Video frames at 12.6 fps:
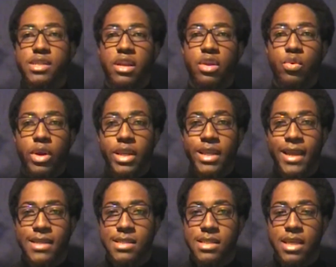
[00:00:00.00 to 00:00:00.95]
anyone
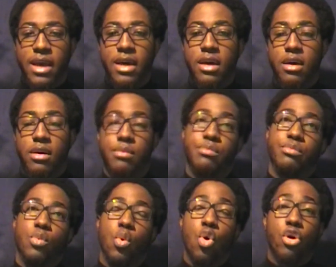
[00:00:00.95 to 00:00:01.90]
gets
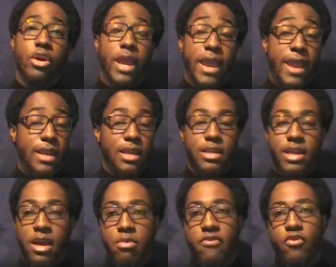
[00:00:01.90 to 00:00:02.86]
any
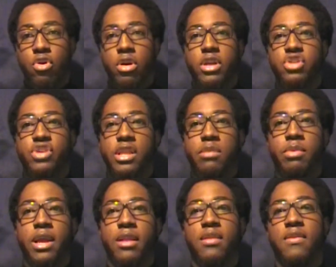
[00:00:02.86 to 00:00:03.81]
type of organ
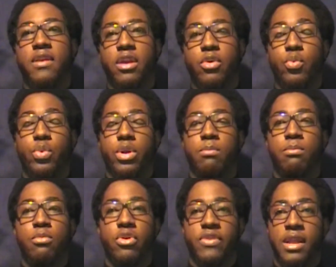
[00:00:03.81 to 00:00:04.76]
transplant, they will
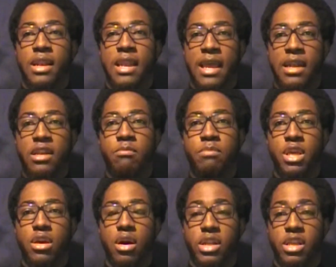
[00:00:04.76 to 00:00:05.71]
more than likely
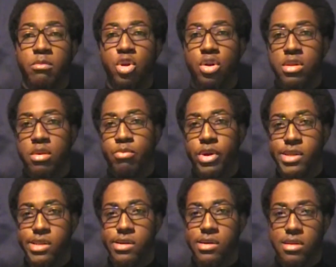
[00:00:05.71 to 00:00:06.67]
be on
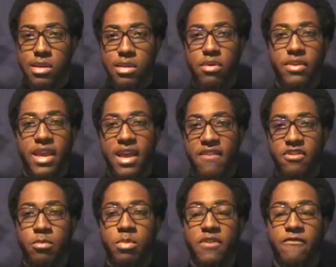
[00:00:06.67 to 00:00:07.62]
immunosuppressants. So they have
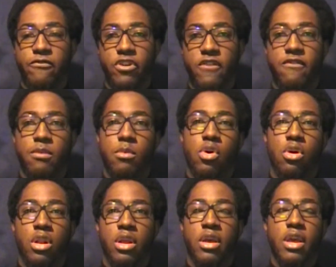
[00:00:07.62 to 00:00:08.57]
to be free from
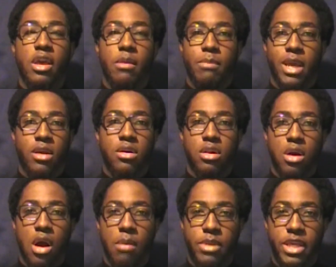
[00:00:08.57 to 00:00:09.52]
all medical
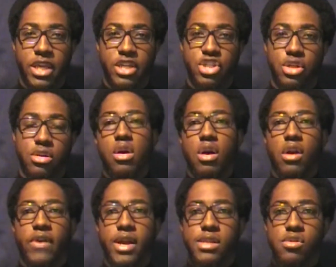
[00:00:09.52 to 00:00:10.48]
complications.
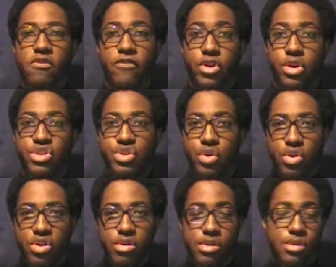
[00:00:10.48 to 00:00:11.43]
Alright, so for your
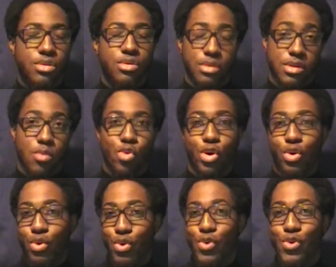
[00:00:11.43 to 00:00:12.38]
donors, someone
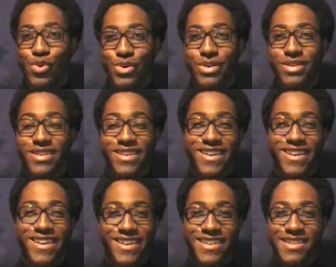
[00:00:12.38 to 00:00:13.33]
who
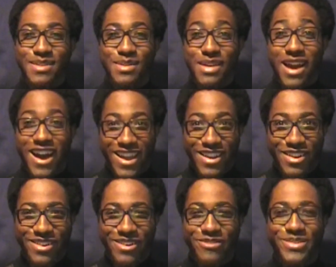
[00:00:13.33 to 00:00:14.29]
is kind
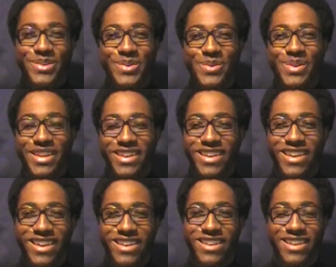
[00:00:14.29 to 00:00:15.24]
enough to donate a
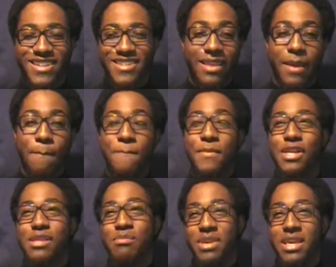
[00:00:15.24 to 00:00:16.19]
kidney, they
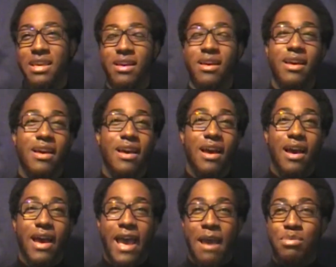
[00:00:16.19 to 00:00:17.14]
must be
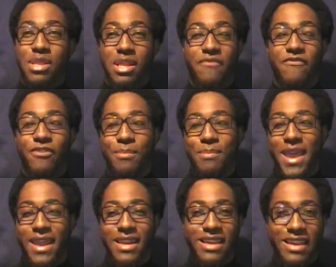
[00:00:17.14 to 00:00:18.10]
absent from
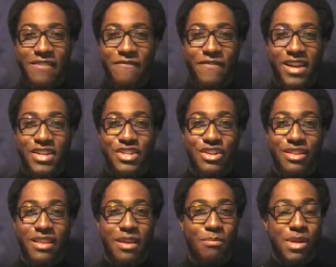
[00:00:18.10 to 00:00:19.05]
any
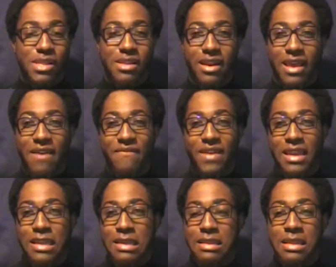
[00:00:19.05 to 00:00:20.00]
infection. They must not have
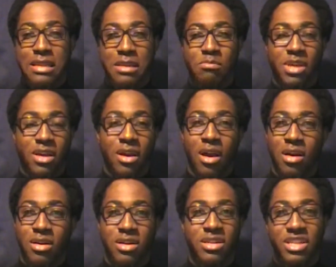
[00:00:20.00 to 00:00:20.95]
any systemic
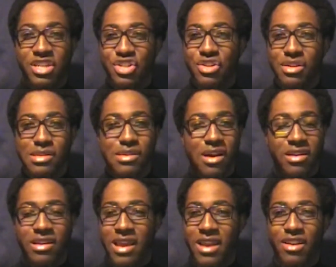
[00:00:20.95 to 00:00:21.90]
conditions,
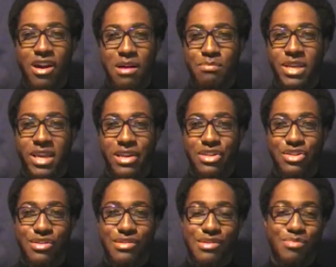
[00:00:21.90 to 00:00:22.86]
underlying
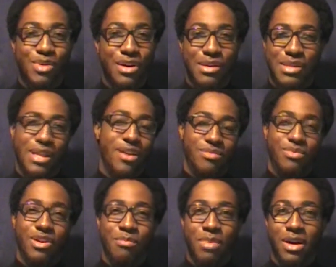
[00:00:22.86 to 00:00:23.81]
complications, because they're
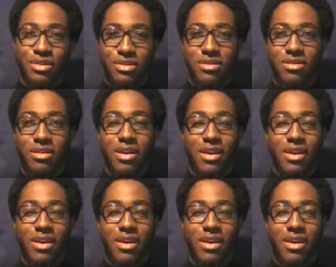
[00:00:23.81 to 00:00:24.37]
about to